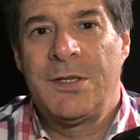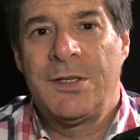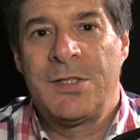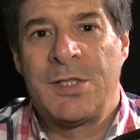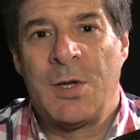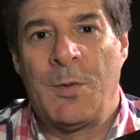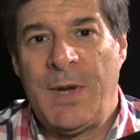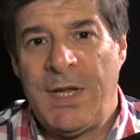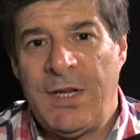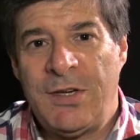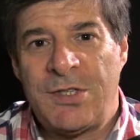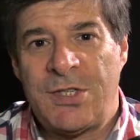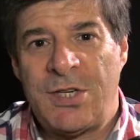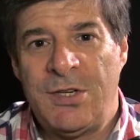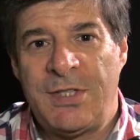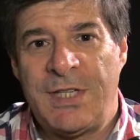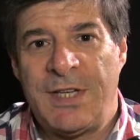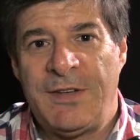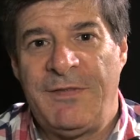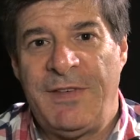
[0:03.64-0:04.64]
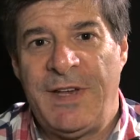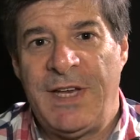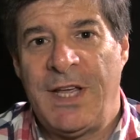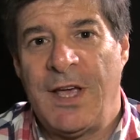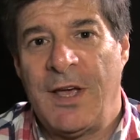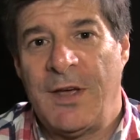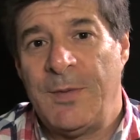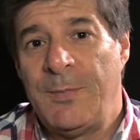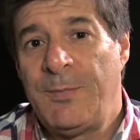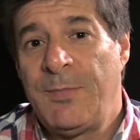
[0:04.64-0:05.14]
So when you're shooting
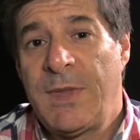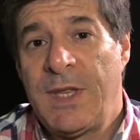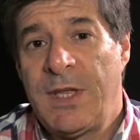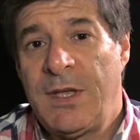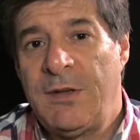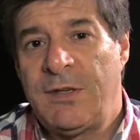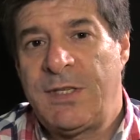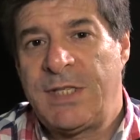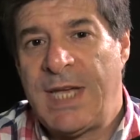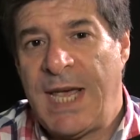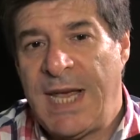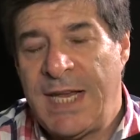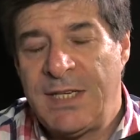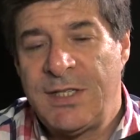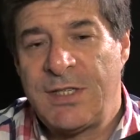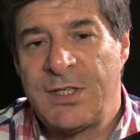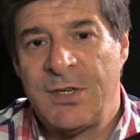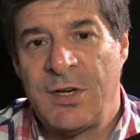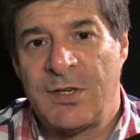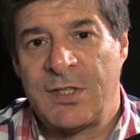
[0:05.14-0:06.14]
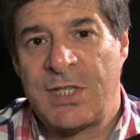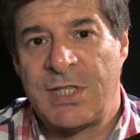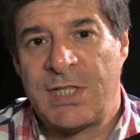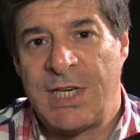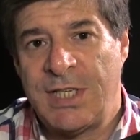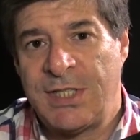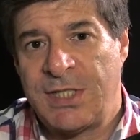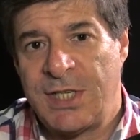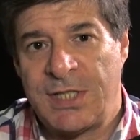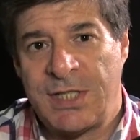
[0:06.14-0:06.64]
video, you tend not to
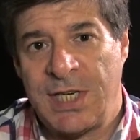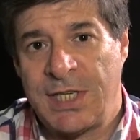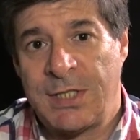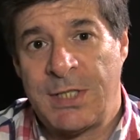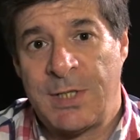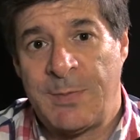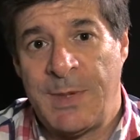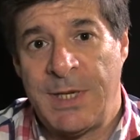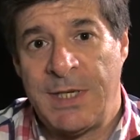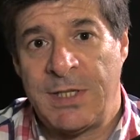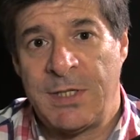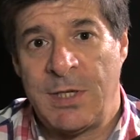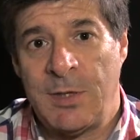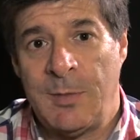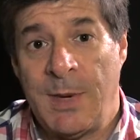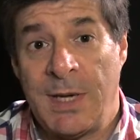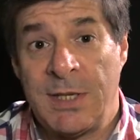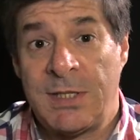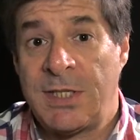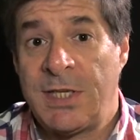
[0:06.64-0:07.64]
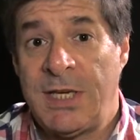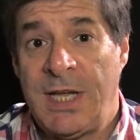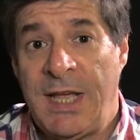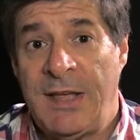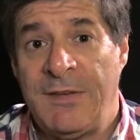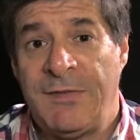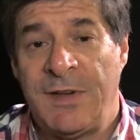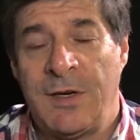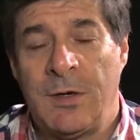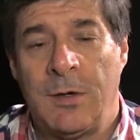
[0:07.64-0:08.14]
change the shutter speed too much,
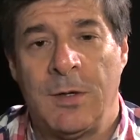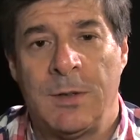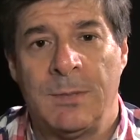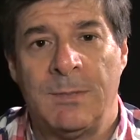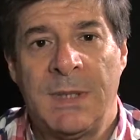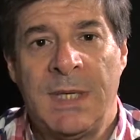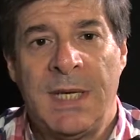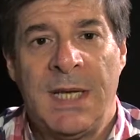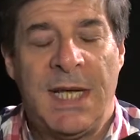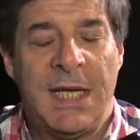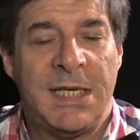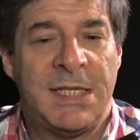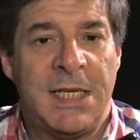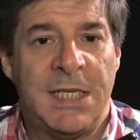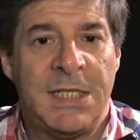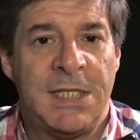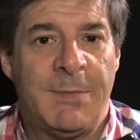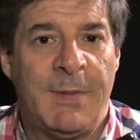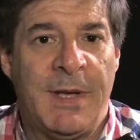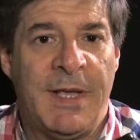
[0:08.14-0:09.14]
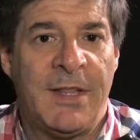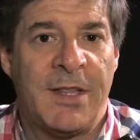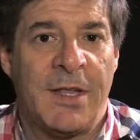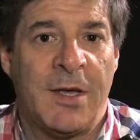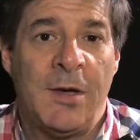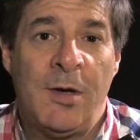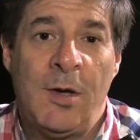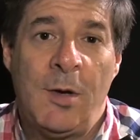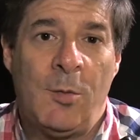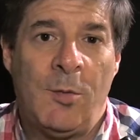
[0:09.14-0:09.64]
if at all. It tends to be
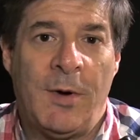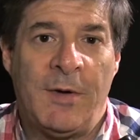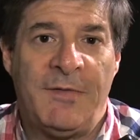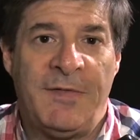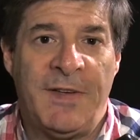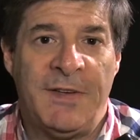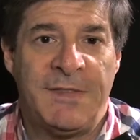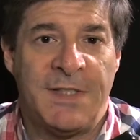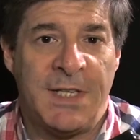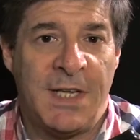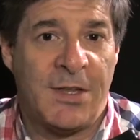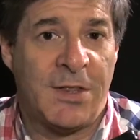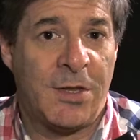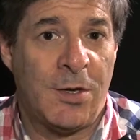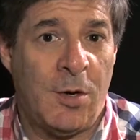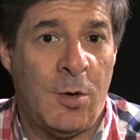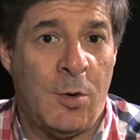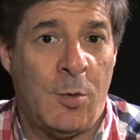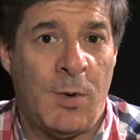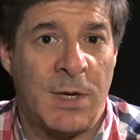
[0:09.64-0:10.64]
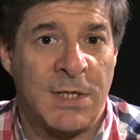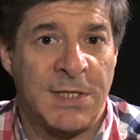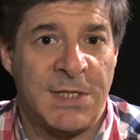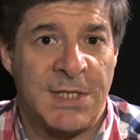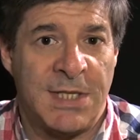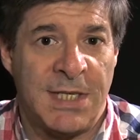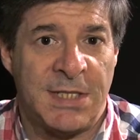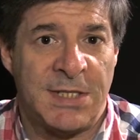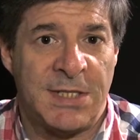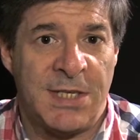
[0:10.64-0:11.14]
either 1 50th or 1
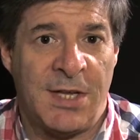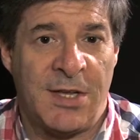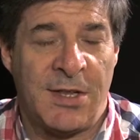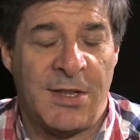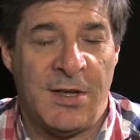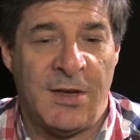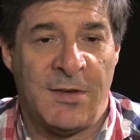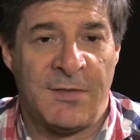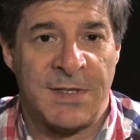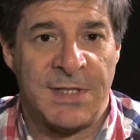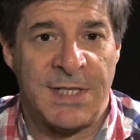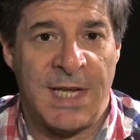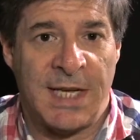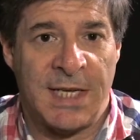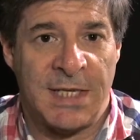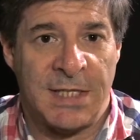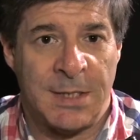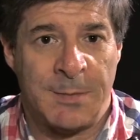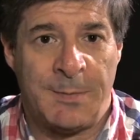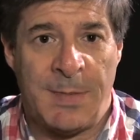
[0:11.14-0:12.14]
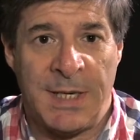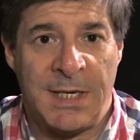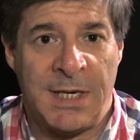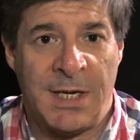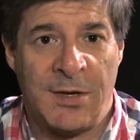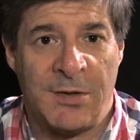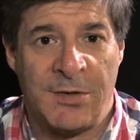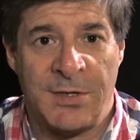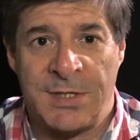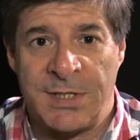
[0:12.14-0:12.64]
60th of a second,
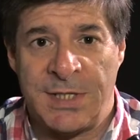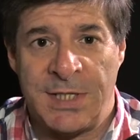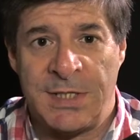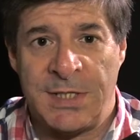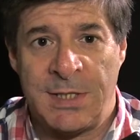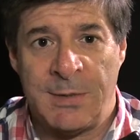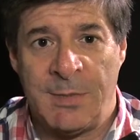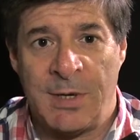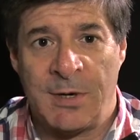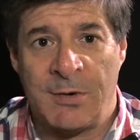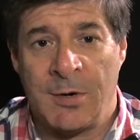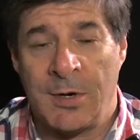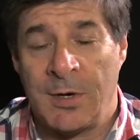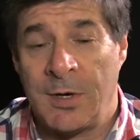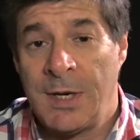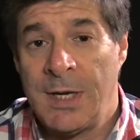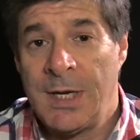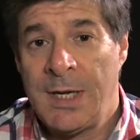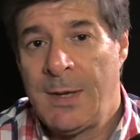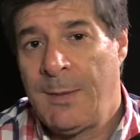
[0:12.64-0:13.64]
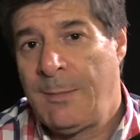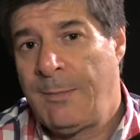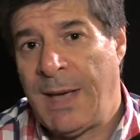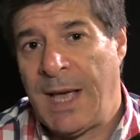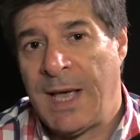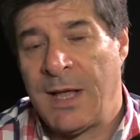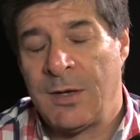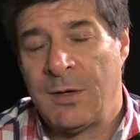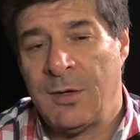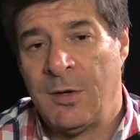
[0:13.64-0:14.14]
depending on the system you're on,
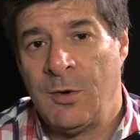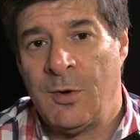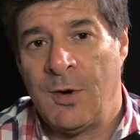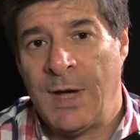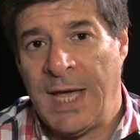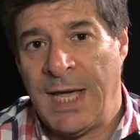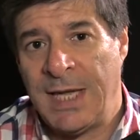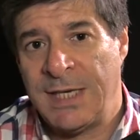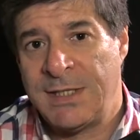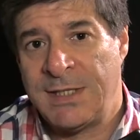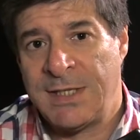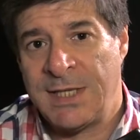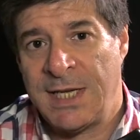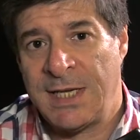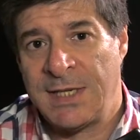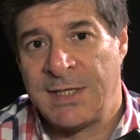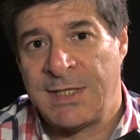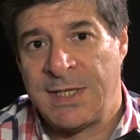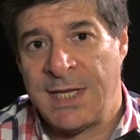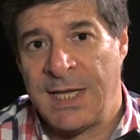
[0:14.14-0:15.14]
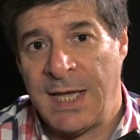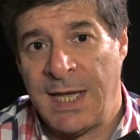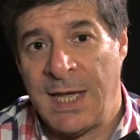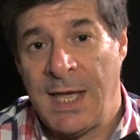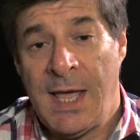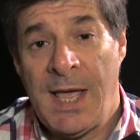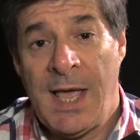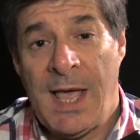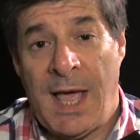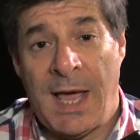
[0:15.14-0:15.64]
PAL or NTSC,
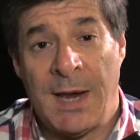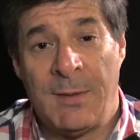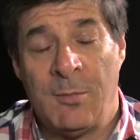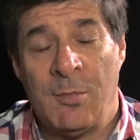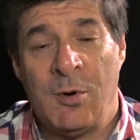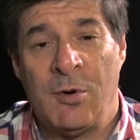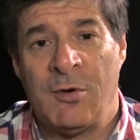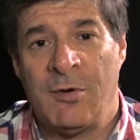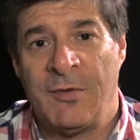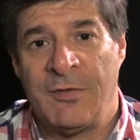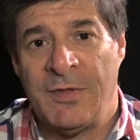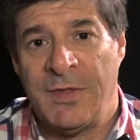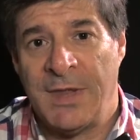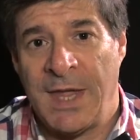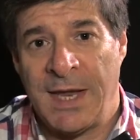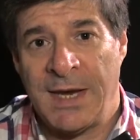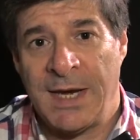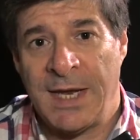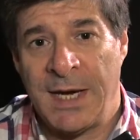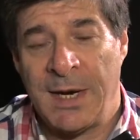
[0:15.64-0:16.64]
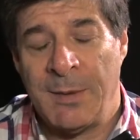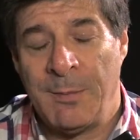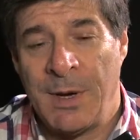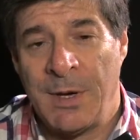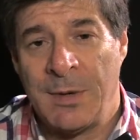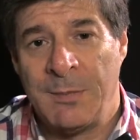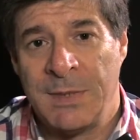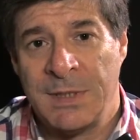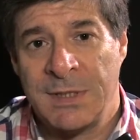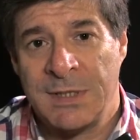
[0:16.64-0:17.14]
and more of that in a
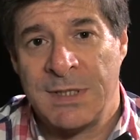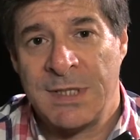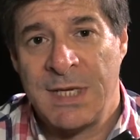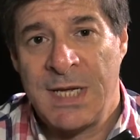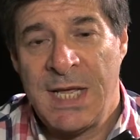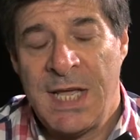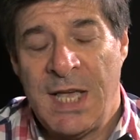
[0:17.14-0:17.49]
moment.